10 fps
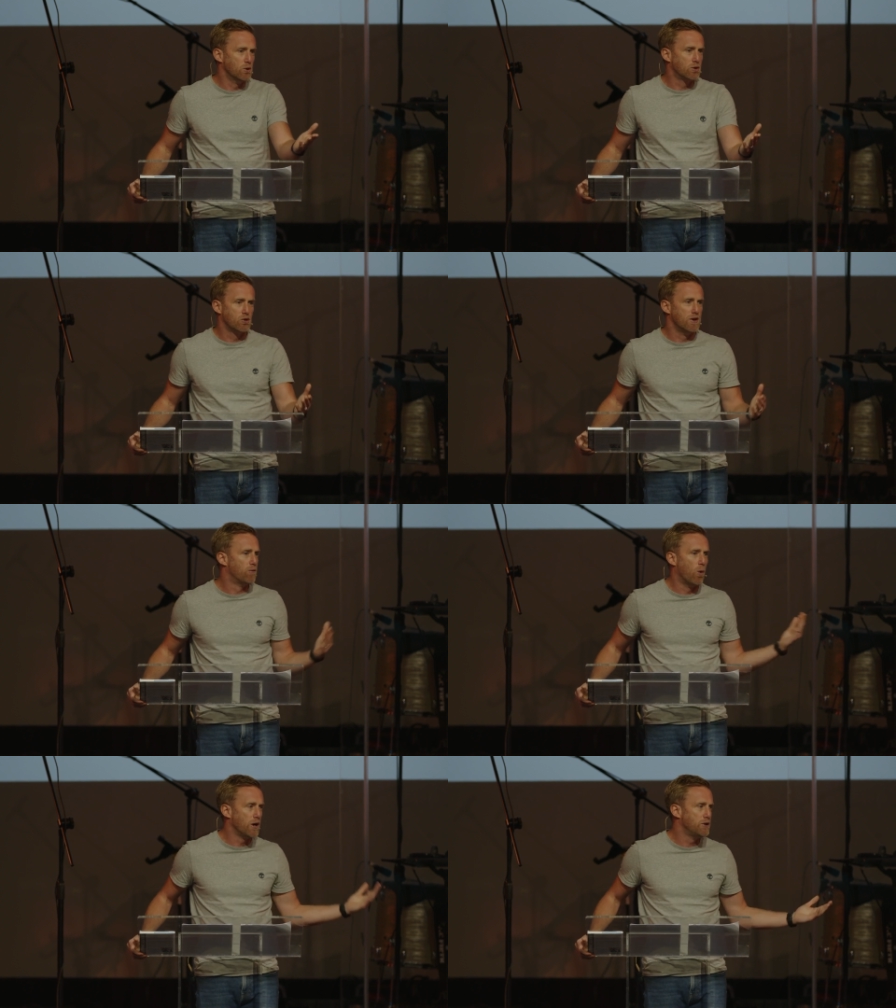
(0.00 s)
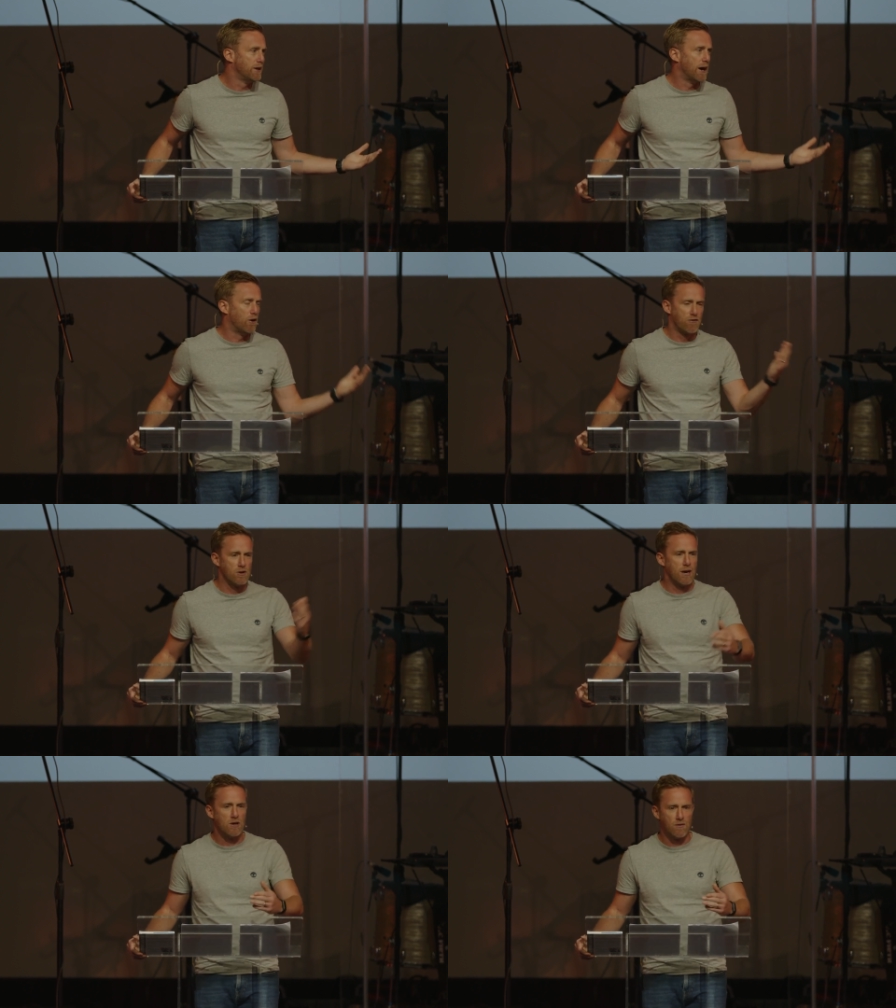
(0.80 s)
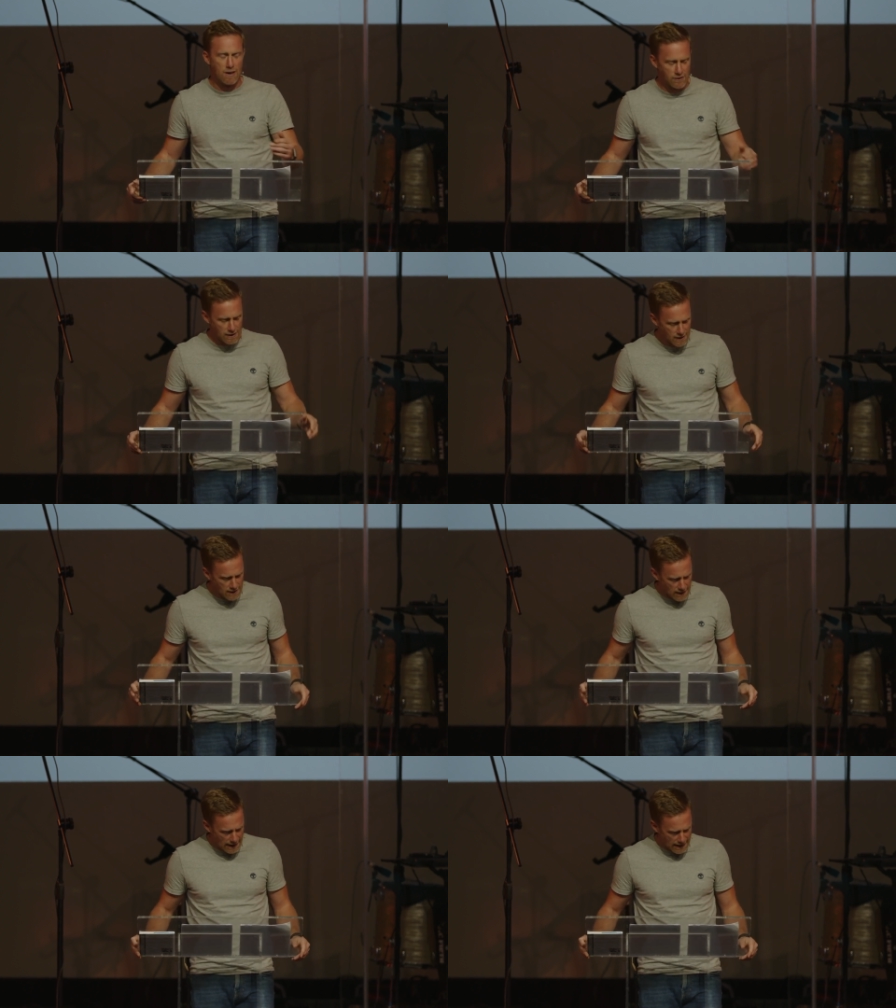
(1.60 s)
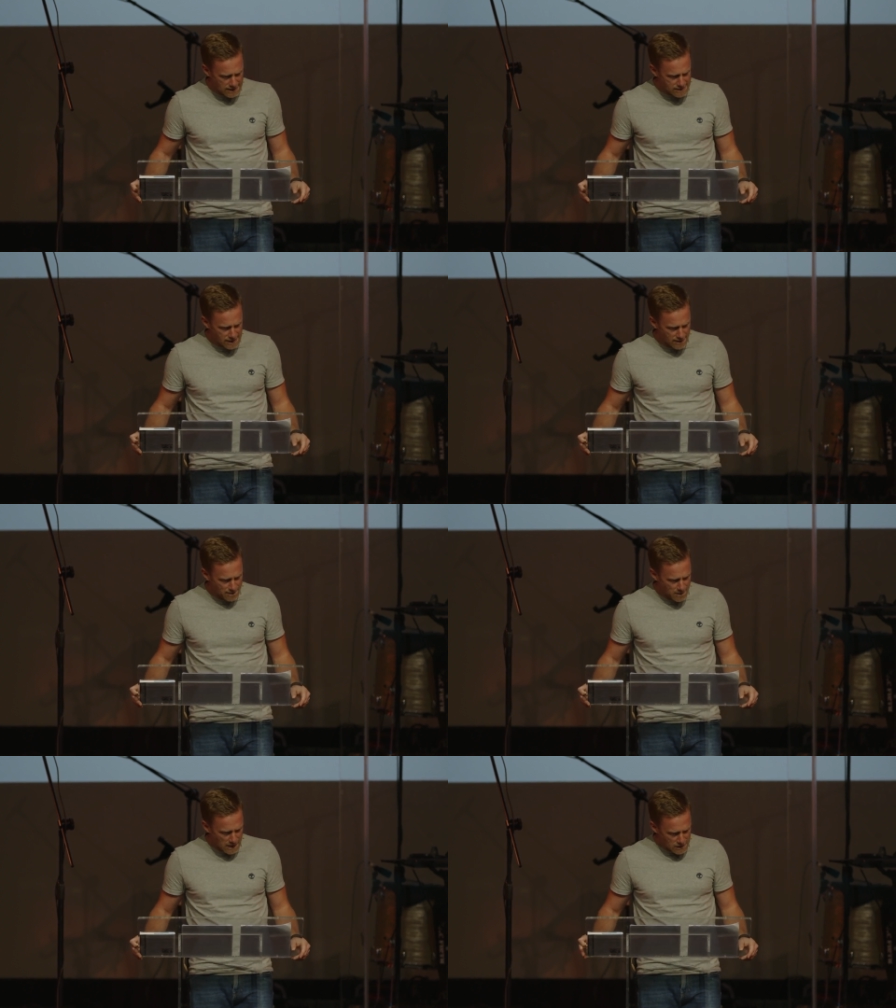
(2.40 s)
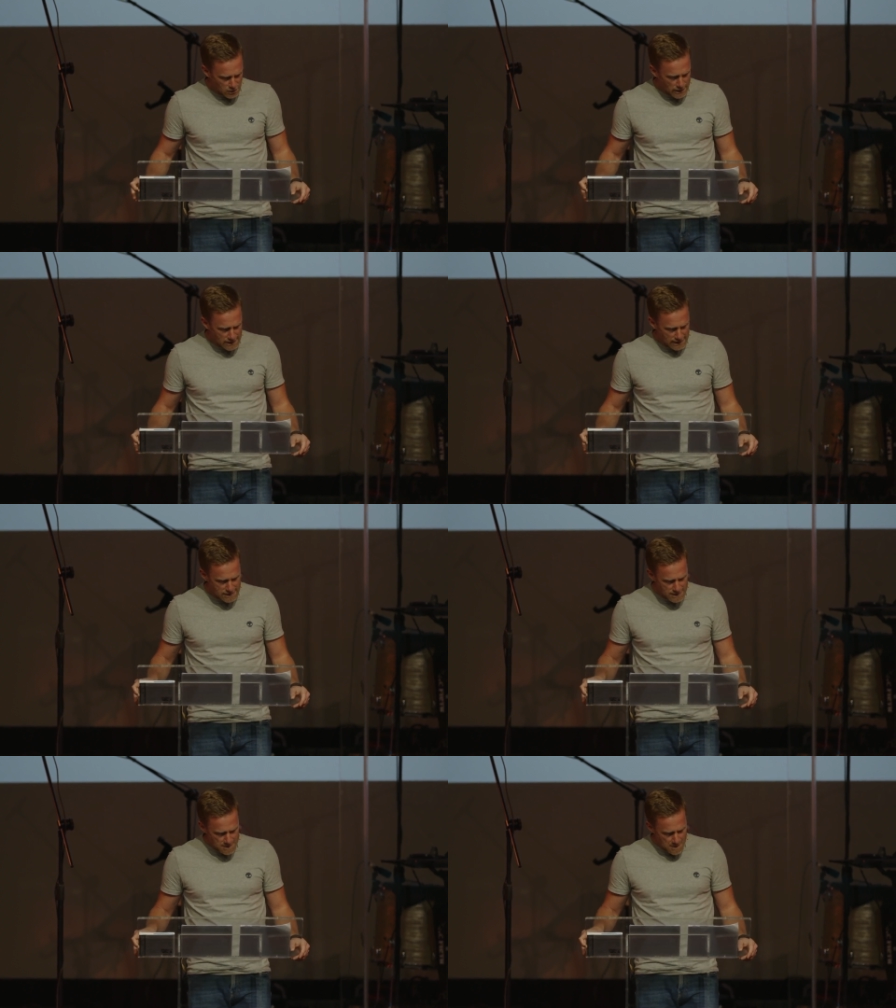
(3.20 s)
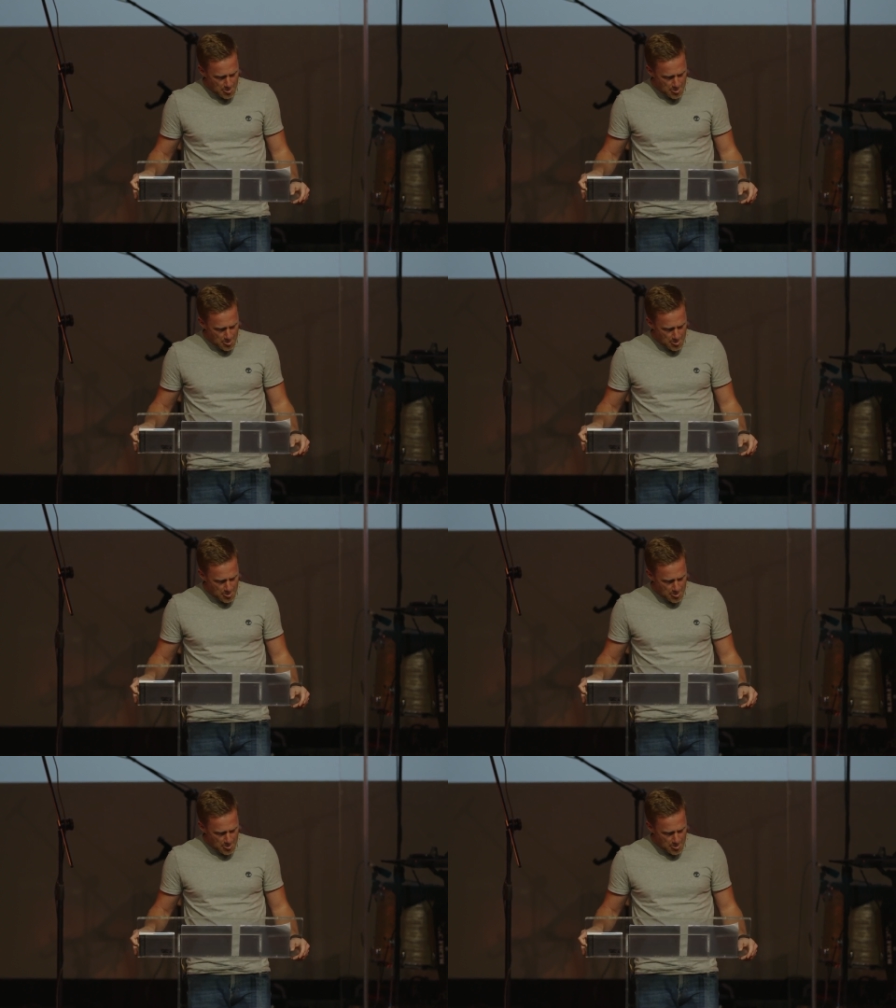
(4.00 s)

you know, your story of why you did Alpha and how you found it? And um, so we did.